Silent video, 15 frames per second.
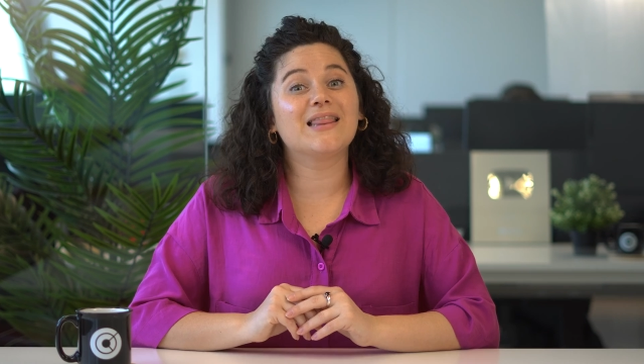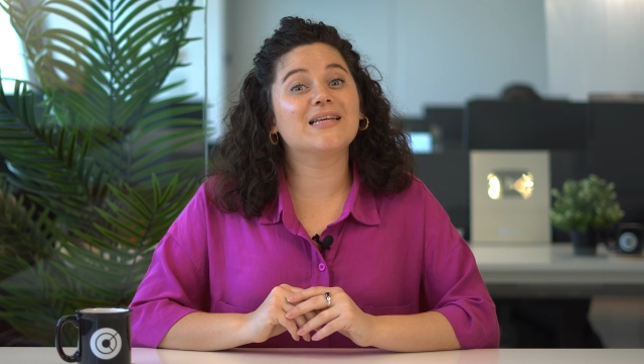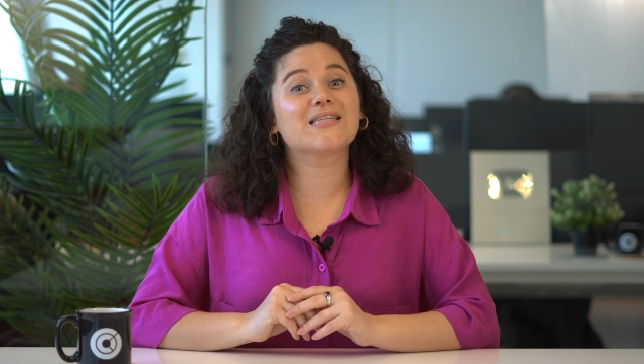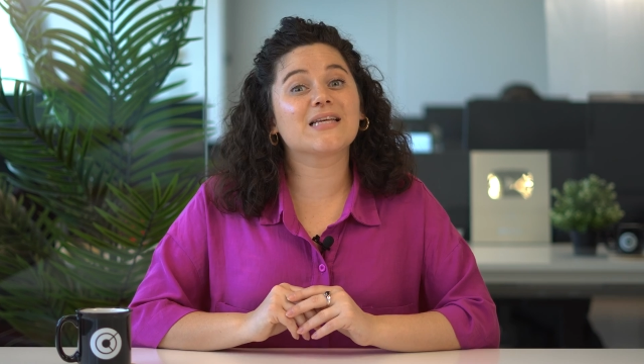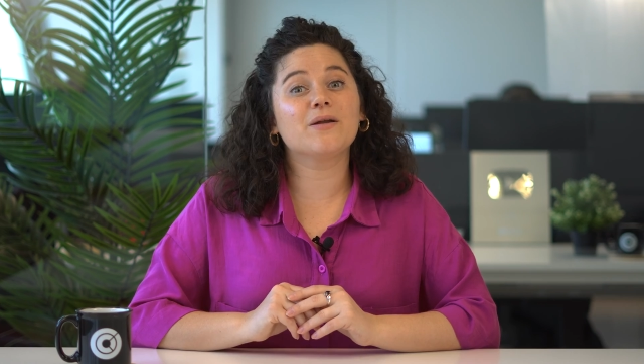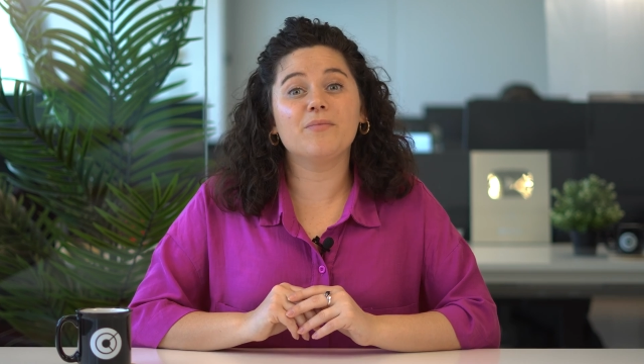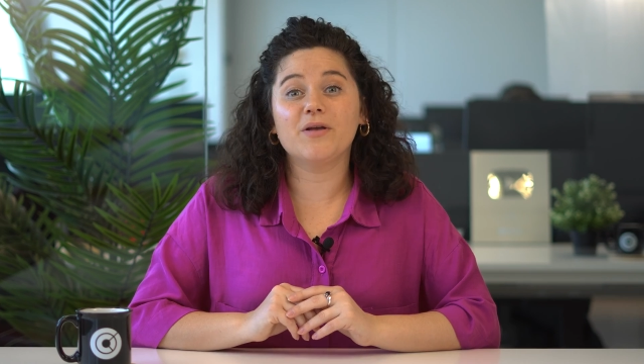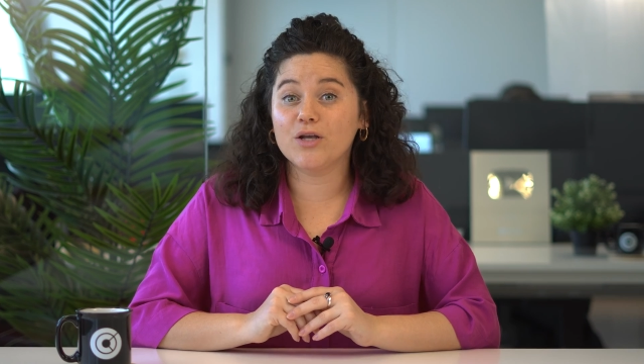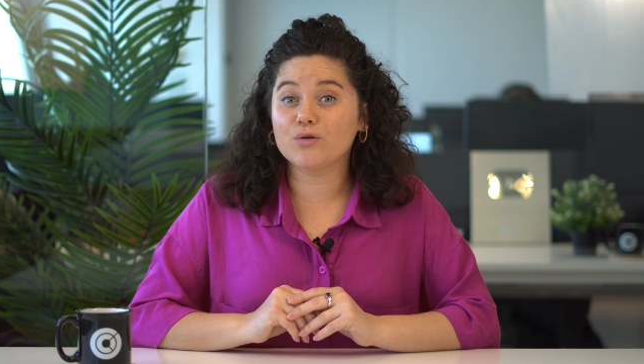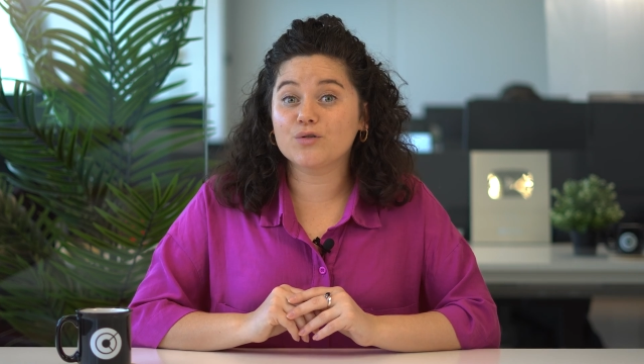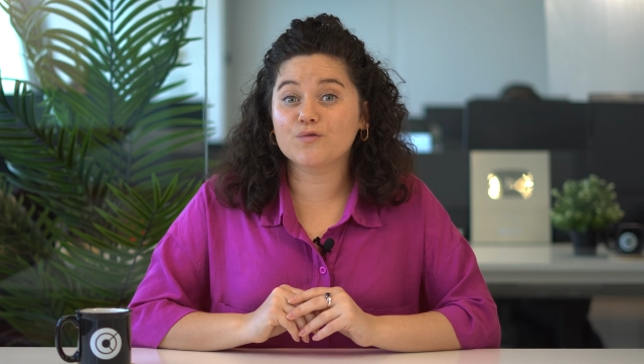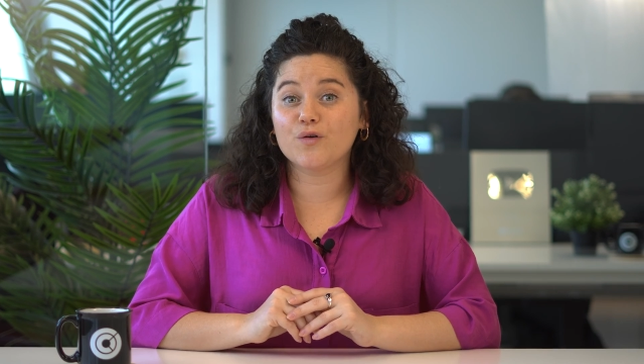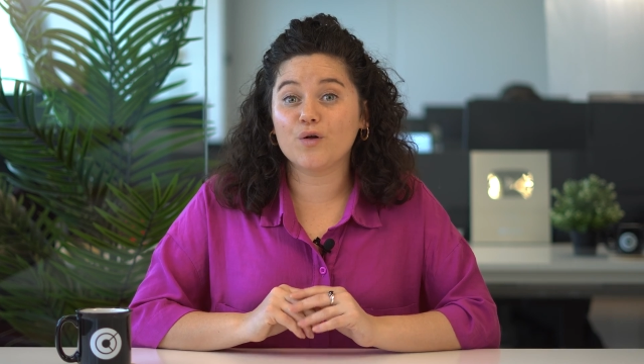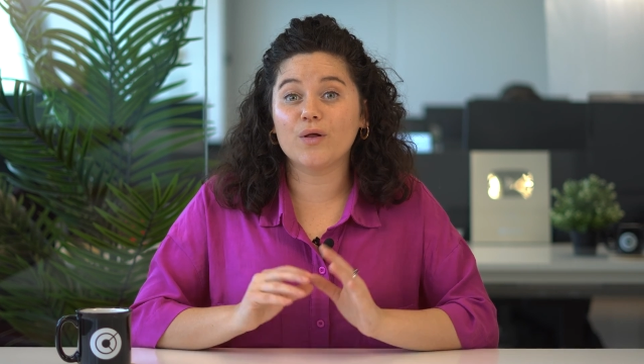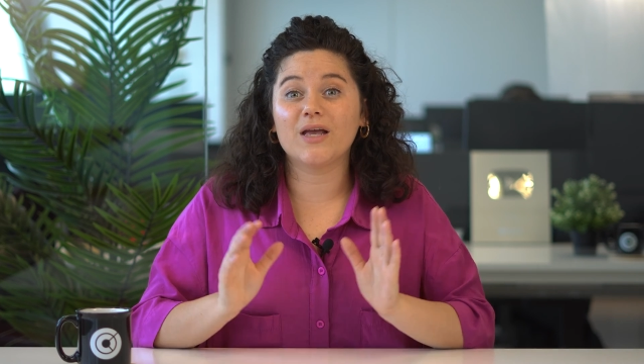This can be
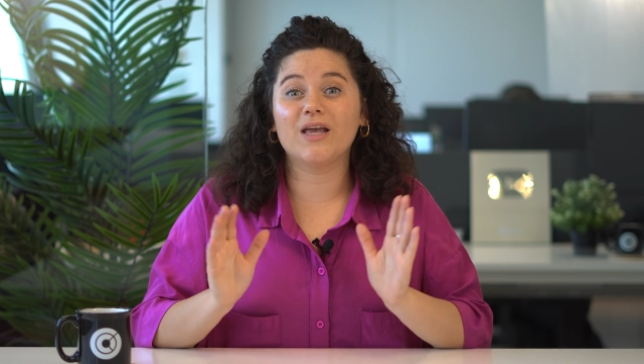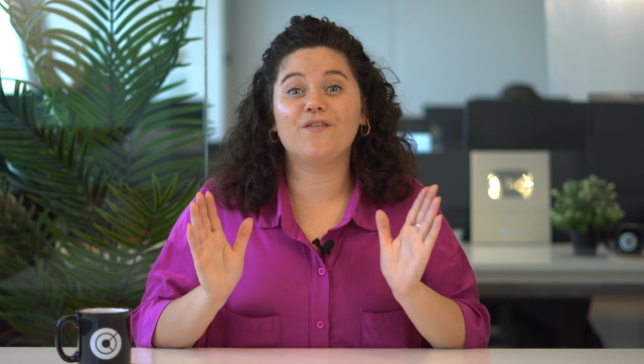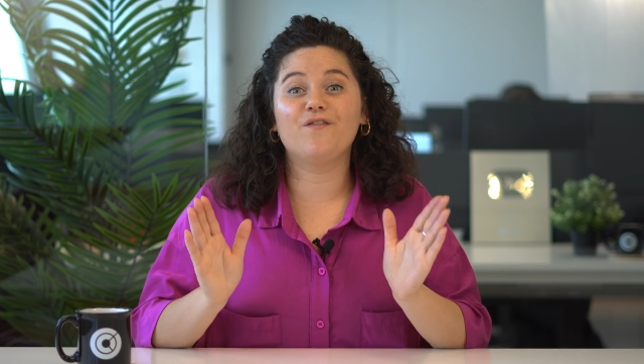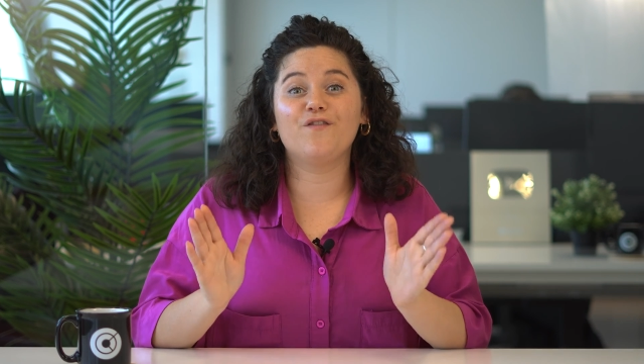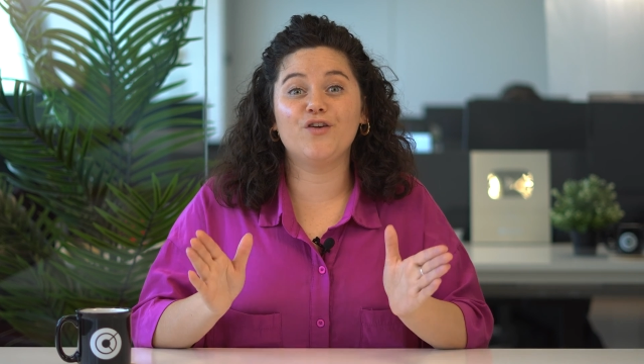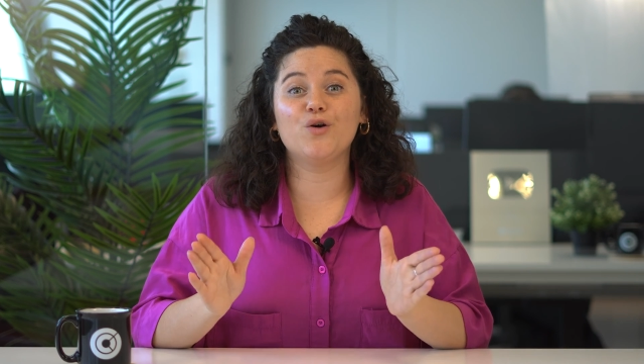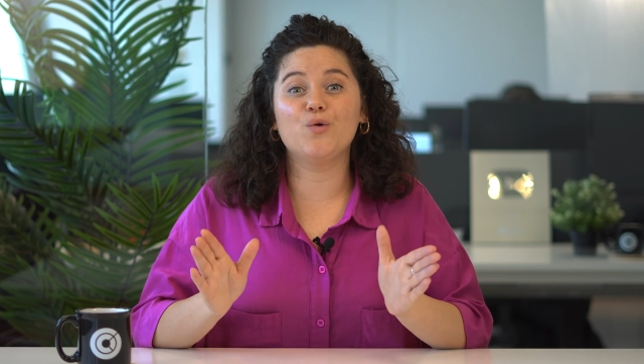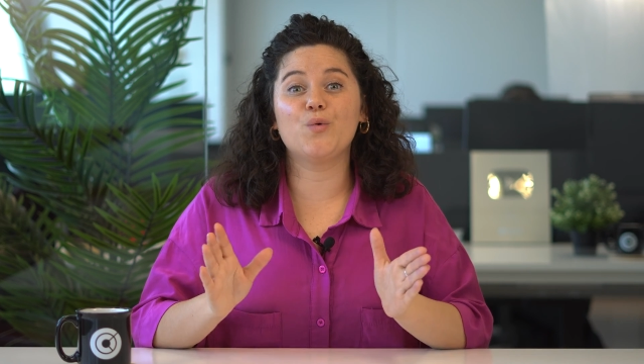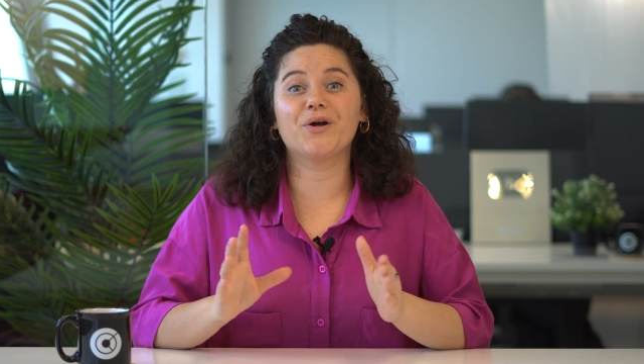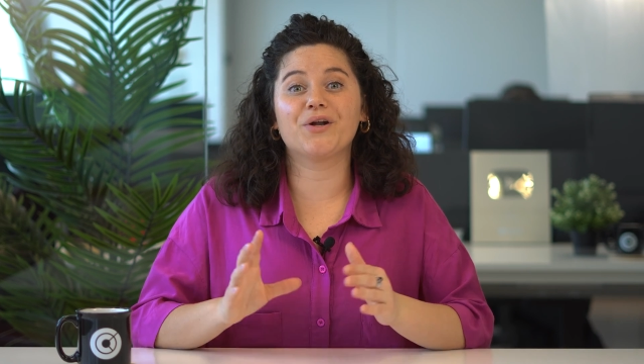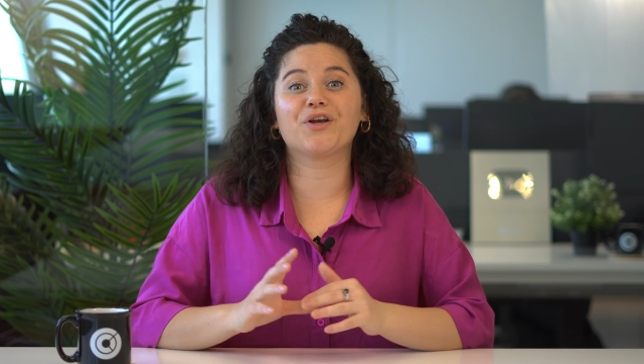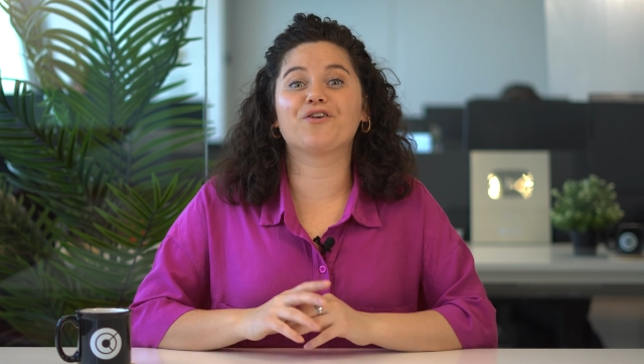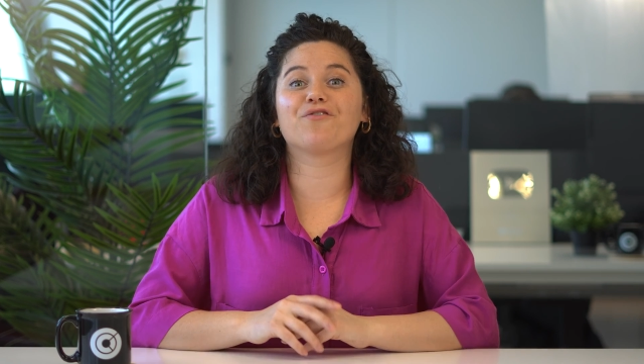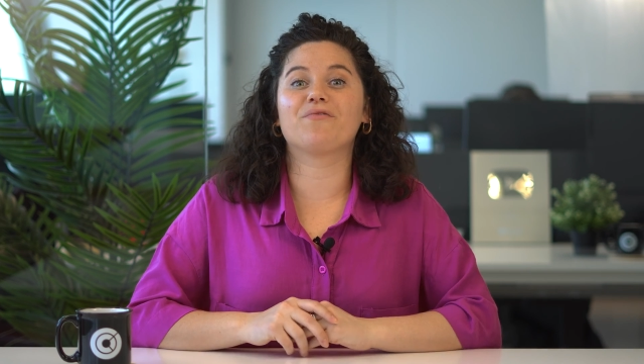useful if you want to